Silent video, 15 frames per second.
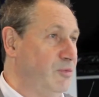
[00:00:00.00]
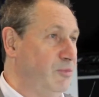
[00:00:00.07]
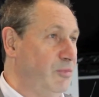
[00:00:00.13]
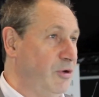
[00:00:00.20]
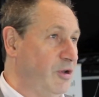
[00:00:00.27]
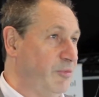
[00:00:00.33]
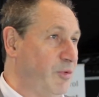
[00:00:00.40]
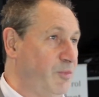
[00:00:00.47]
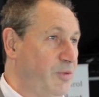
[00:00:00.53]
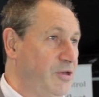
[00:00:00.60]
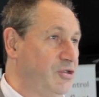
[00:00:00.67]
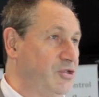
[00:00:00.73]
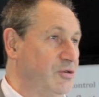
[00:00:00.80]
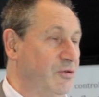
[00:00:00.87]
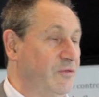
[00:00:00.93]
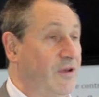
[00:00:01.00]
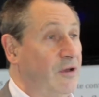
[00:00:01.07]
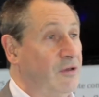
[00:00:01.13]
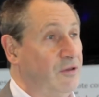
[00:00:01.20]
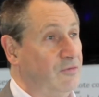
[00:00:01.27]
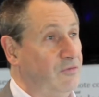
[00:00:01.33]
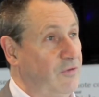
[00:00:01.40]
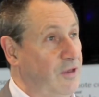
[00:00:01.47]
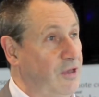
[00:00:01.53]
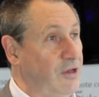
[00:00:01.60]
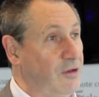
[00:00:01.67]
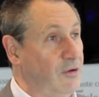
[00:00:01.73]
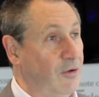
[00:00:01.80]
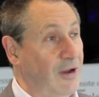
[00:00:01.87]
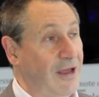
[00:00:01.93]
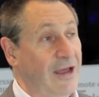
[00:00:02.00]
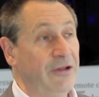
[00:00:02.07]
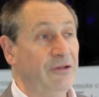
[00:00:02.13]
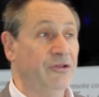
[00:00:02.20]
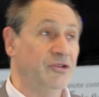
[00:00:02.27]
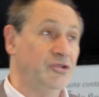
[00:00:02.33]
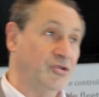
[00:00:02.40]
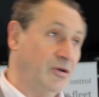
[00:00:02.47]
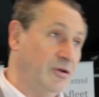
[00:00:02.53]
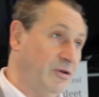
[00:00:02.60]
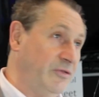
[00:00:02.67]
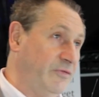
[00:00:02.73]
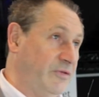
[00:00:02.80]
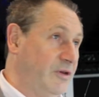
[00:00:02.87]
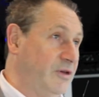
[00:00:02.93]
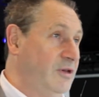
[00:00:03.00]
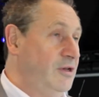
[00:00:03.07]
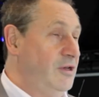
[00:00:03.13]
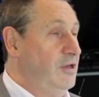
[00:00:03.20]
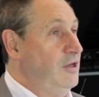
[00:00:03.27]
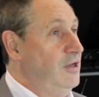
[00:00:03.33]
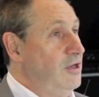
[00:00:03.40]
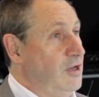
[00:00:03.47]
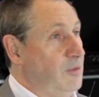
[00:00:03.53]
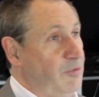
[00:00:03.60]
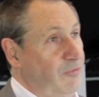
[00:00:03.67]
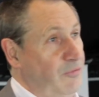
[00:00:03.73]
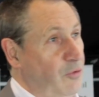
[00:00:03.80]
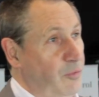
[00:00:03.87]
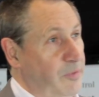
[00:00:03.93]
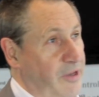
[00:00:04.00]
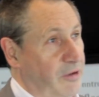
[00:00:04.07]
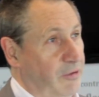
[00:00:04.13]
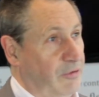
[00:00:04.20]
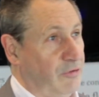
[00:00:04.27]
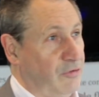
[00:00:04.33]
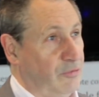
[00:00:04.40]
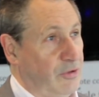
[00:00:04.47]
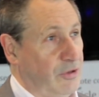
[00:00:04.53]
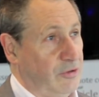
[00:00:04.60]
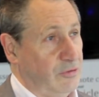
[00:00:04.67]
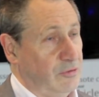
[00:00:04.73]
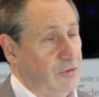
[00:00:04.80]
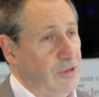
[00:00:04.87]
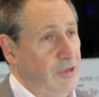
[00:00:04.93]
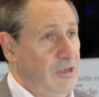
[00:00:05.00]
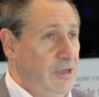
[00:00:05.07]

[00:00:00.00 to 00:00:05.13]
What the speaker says: can build up a picture of how the vehicle and the driver are performing out on the road.